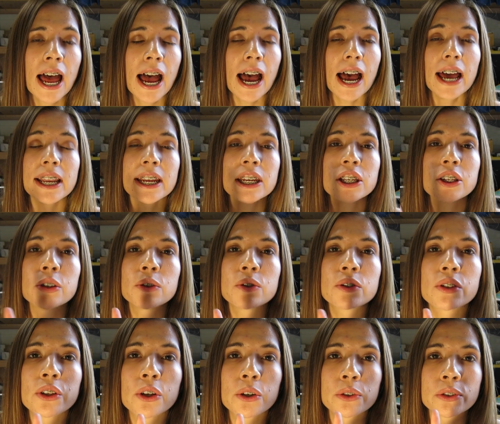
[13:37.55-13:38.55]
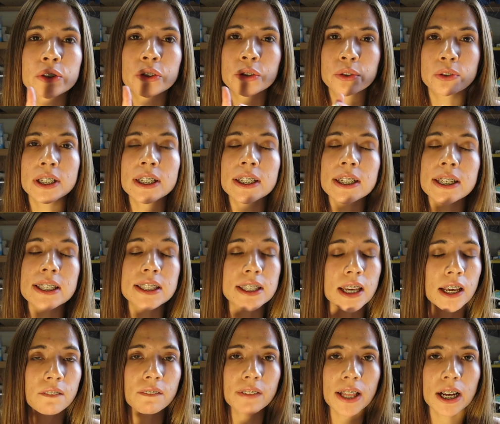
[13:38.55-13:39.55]
I didn't use those 3D
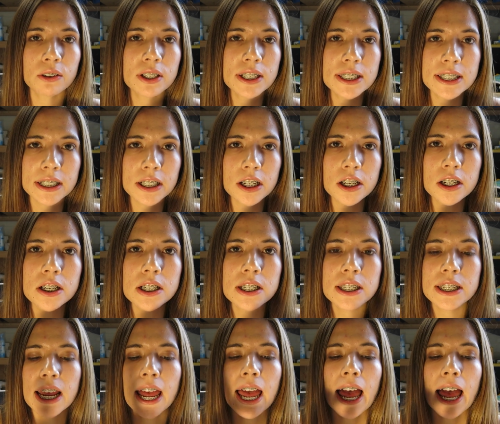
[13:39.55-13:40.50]
sunflower stickers.